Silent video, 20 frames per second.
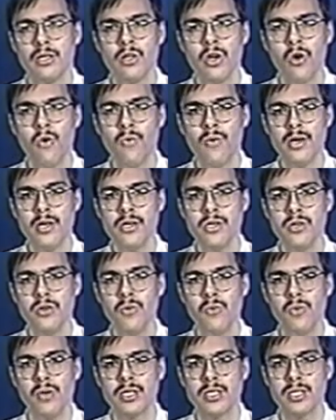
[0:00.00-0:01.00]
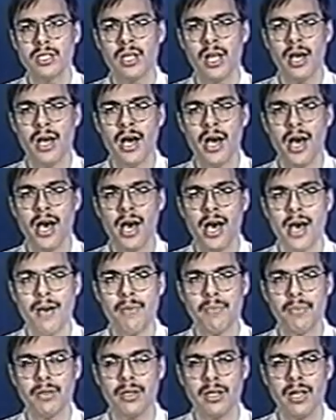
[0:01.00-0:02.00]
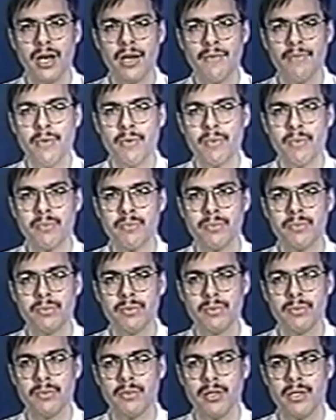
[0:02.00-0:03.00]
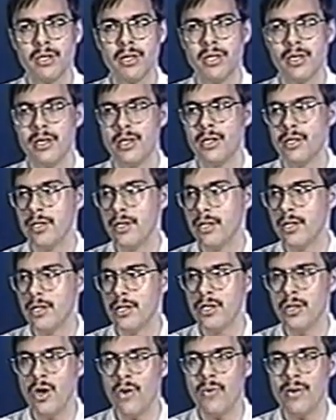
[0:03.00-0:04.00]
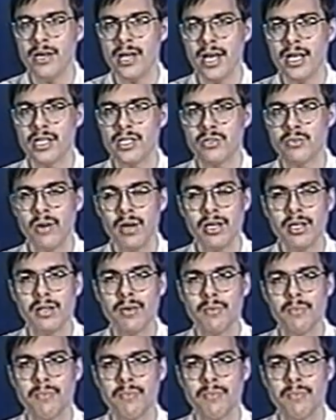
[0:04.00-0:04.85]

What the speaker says: No one knew which lifeboat. No one had instructed